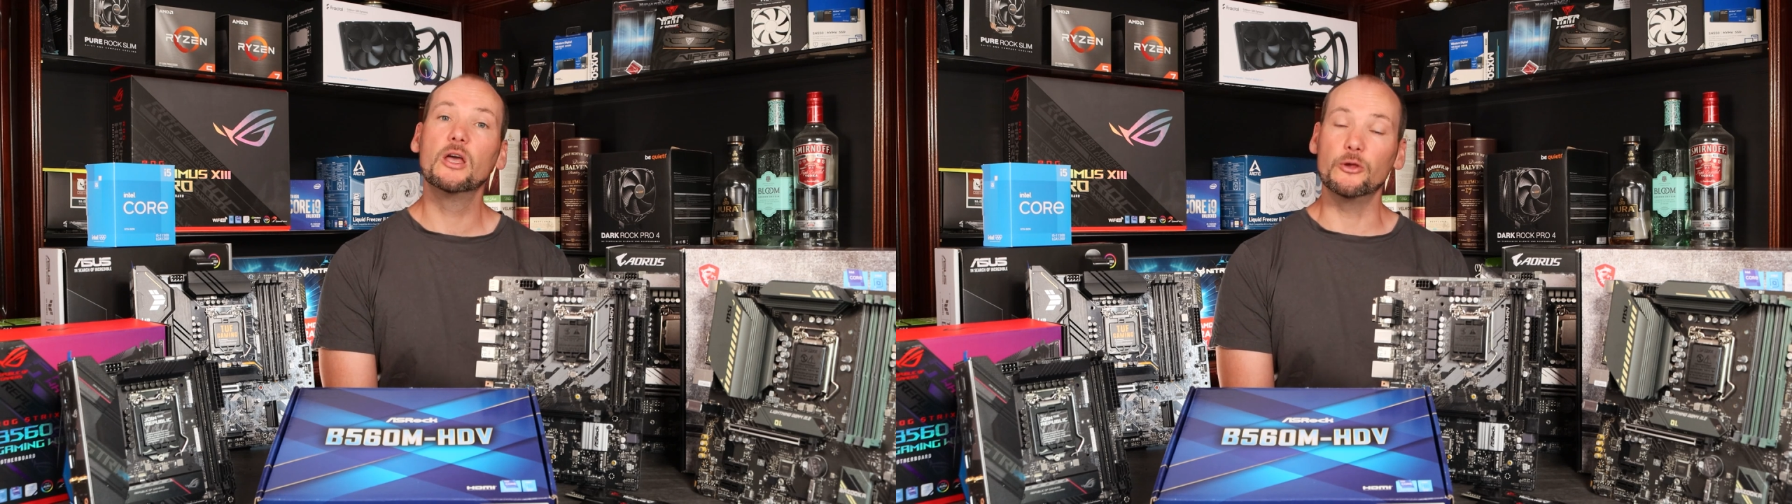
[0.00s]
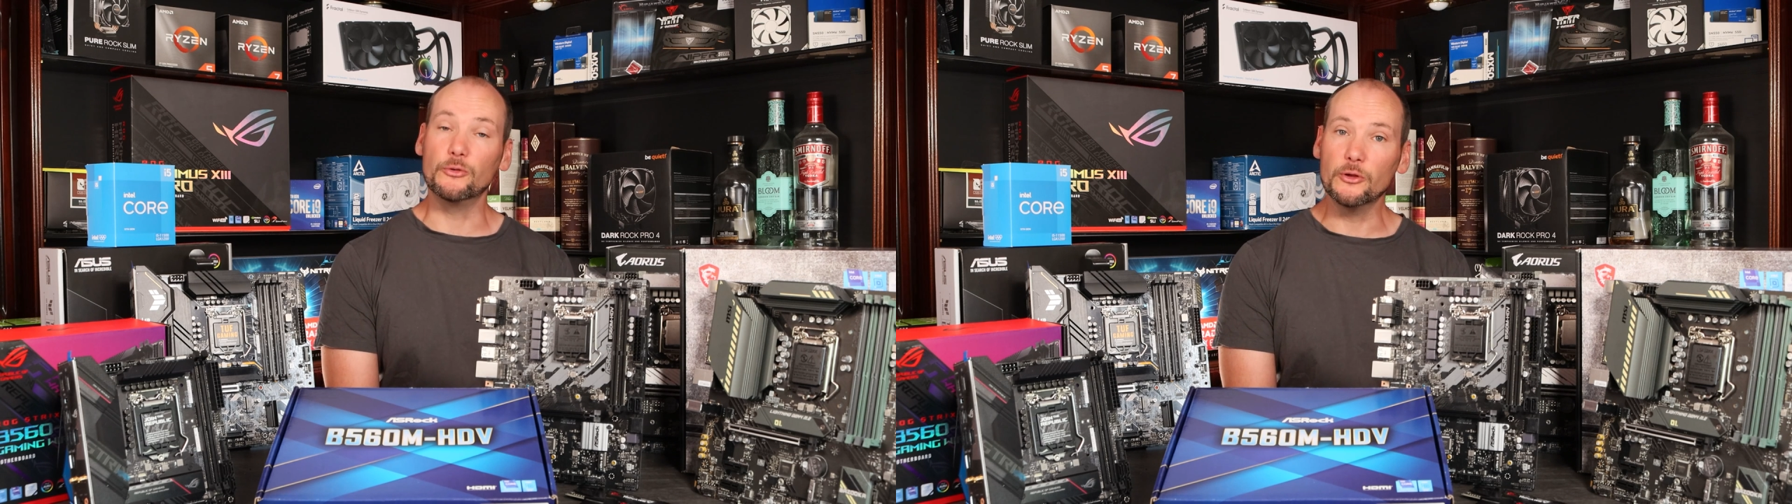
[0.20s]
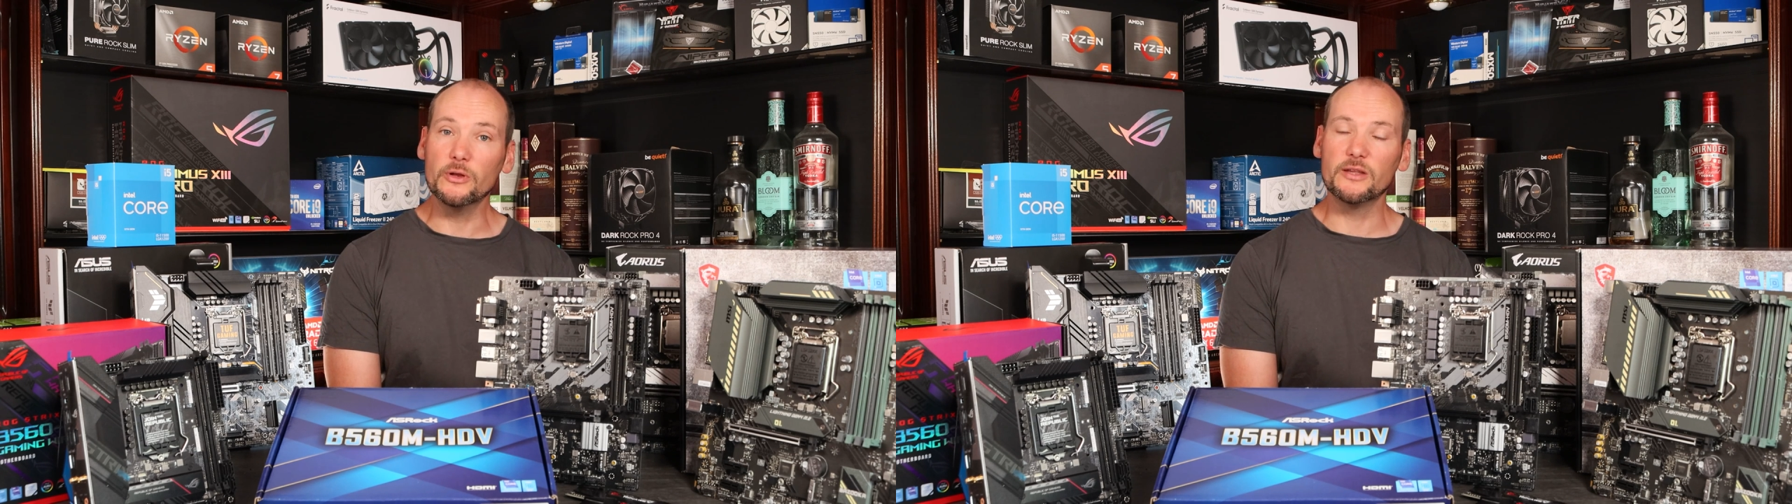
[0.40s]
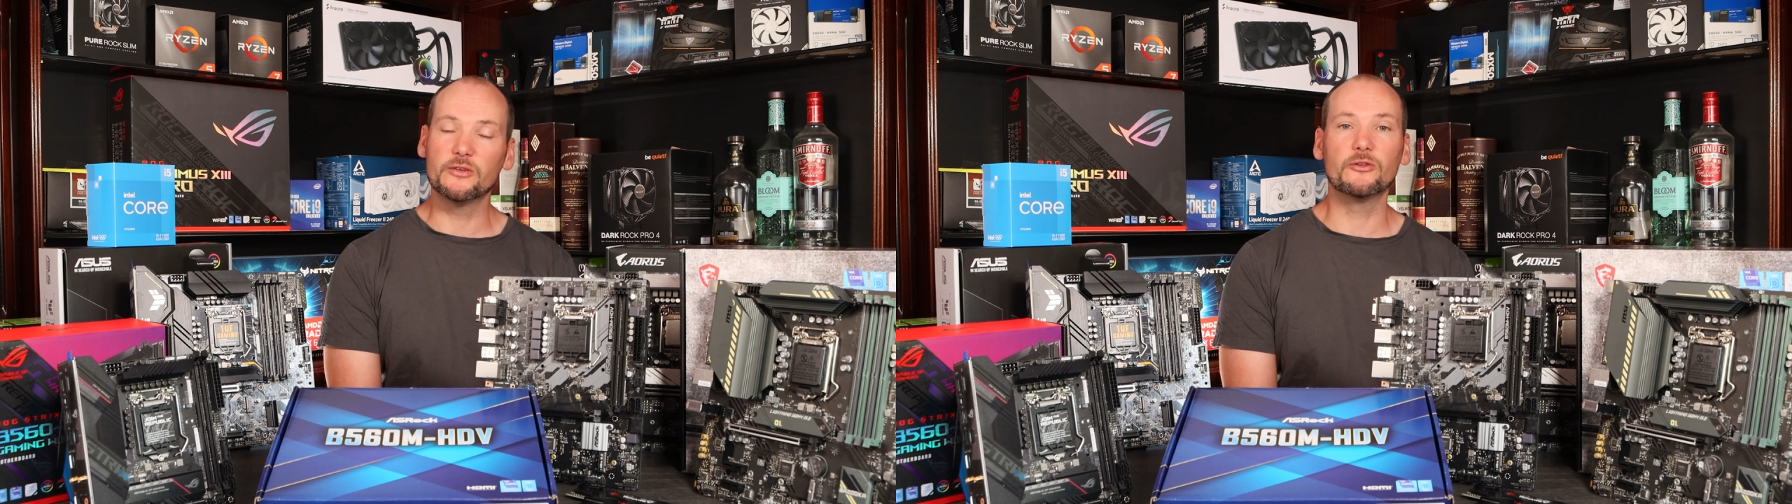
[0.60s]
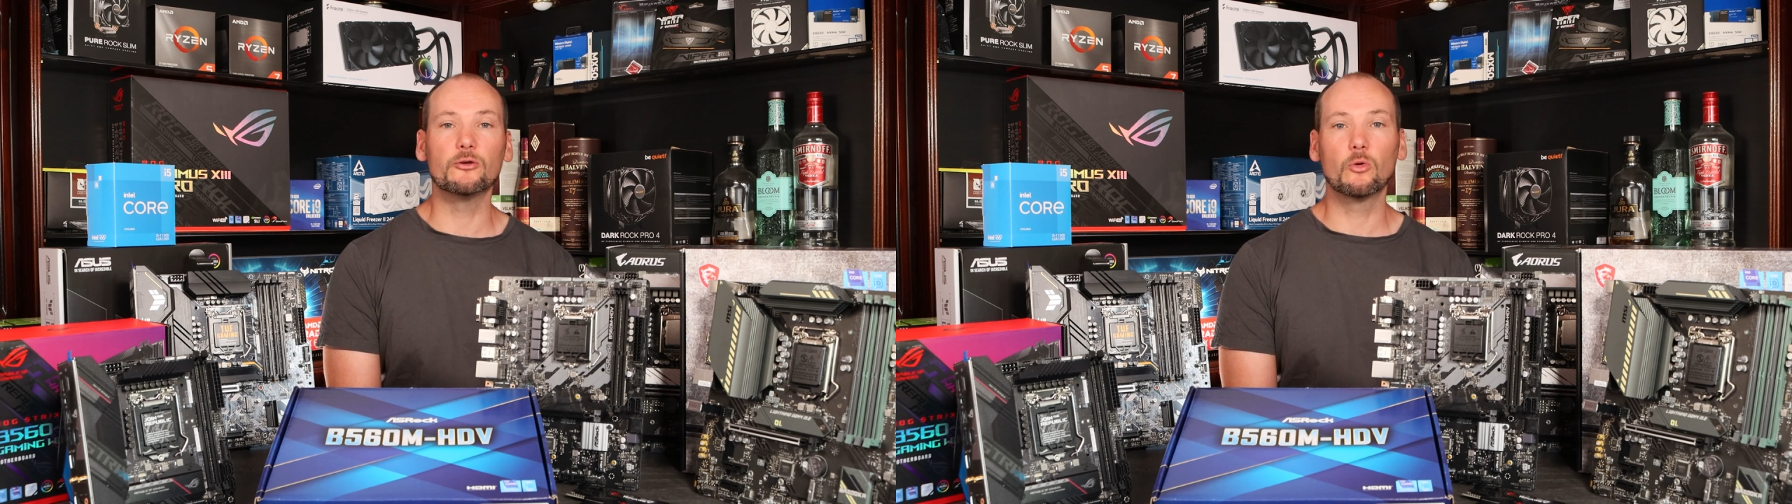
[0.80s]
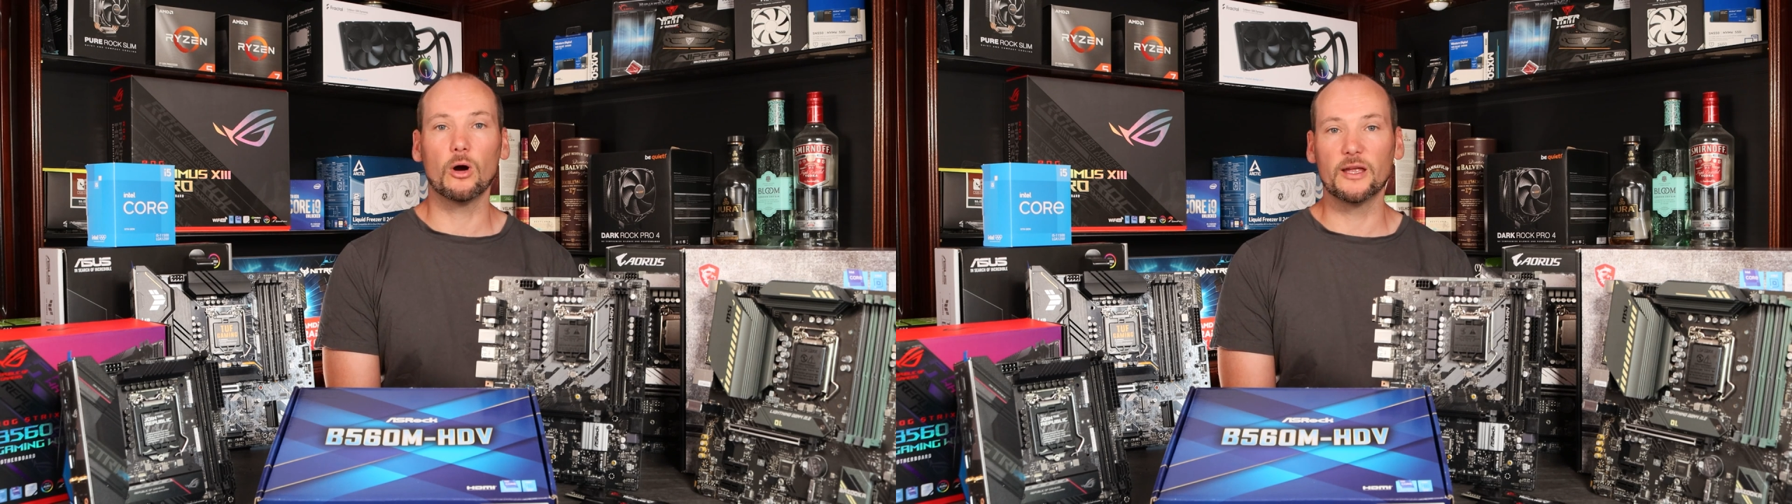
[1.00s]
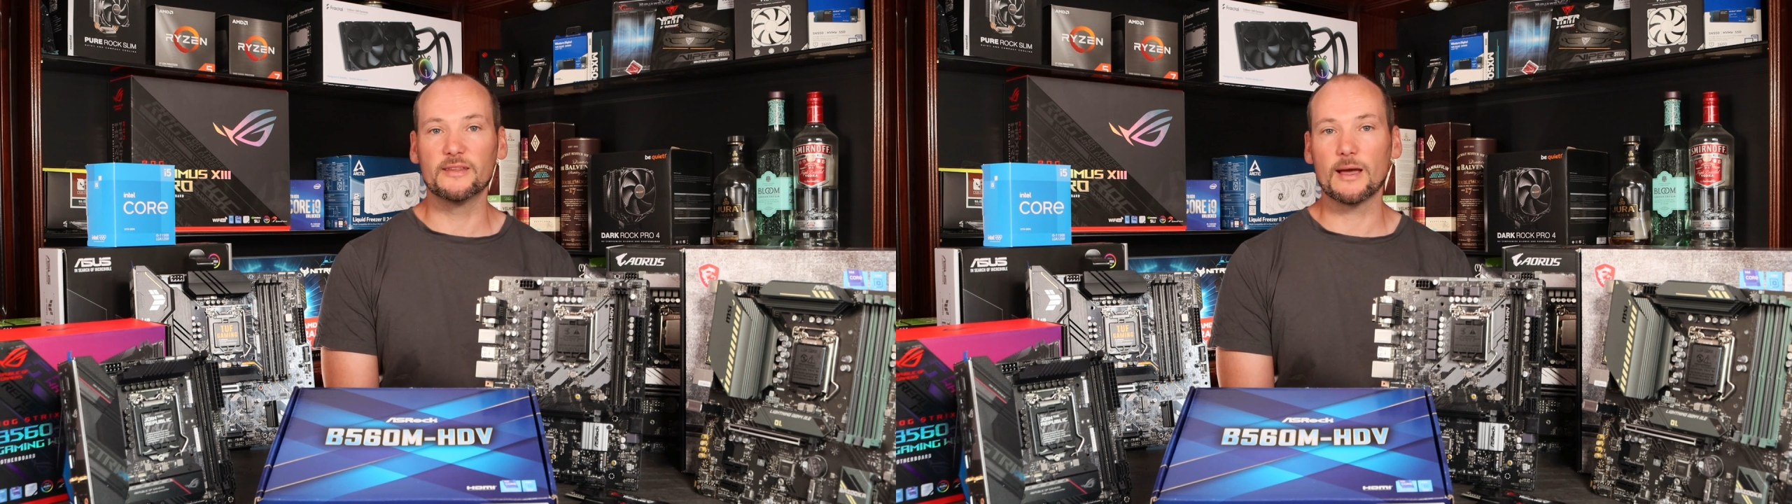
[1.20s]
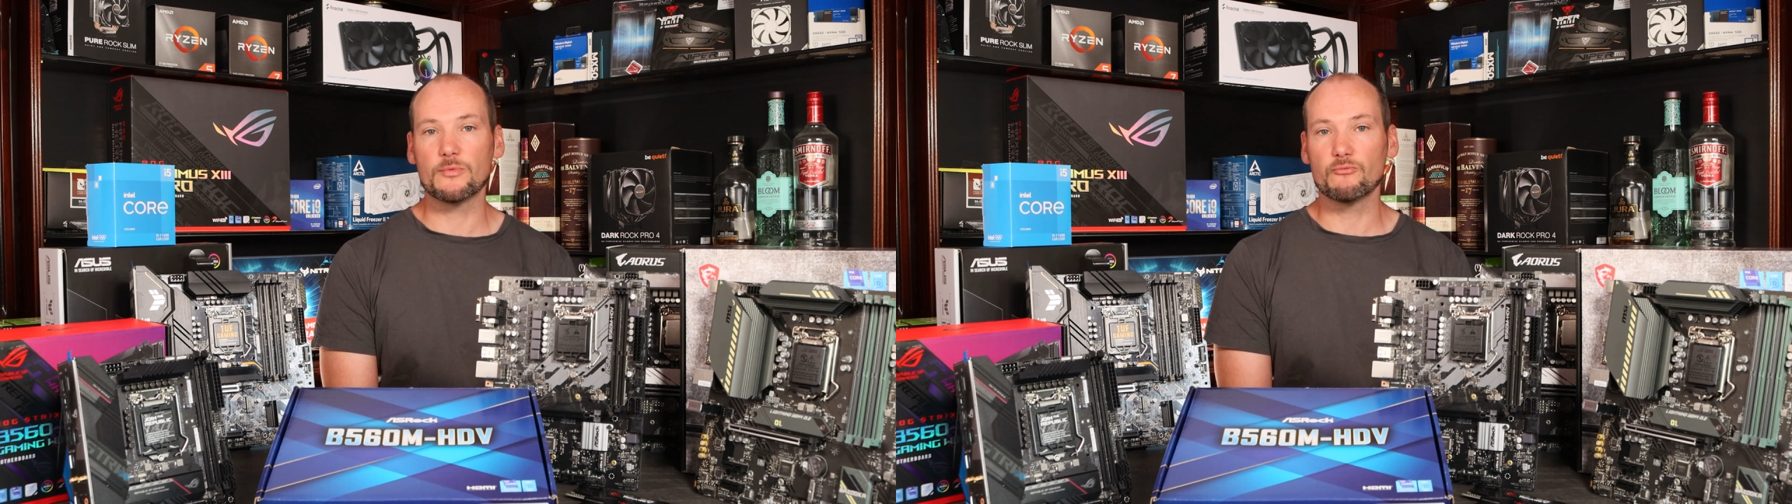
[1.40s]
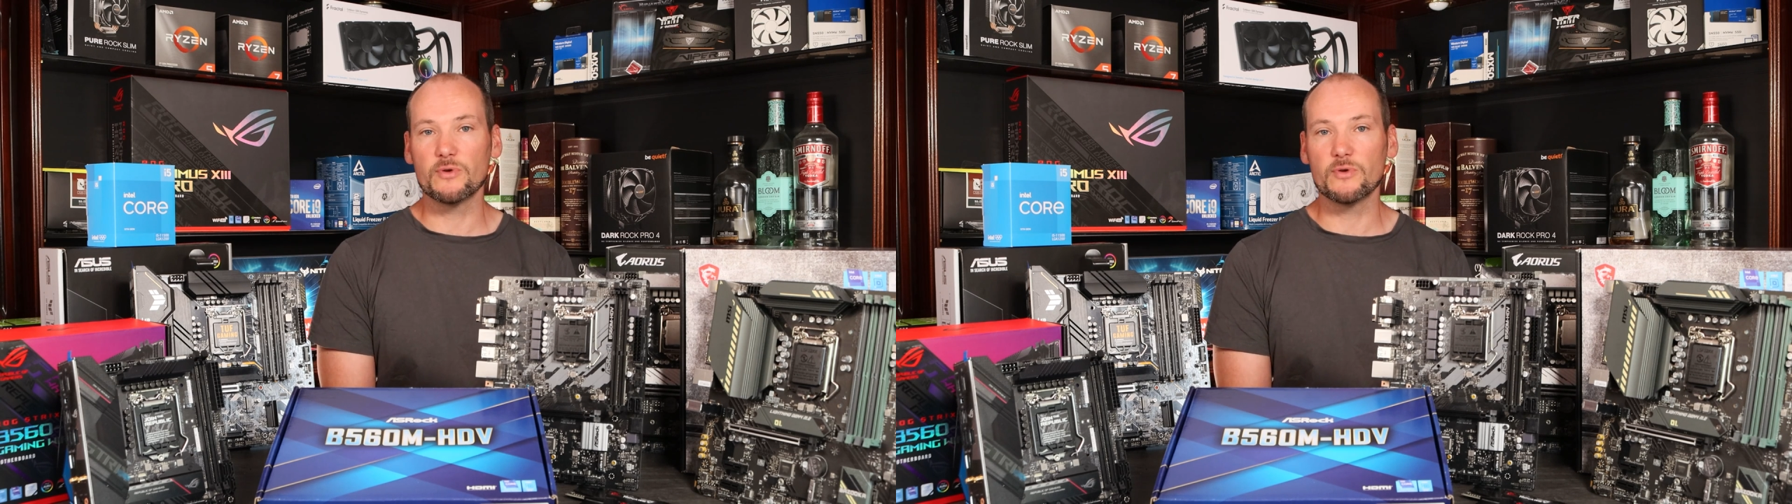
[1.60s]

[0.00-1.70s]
you do need to do quite in-depth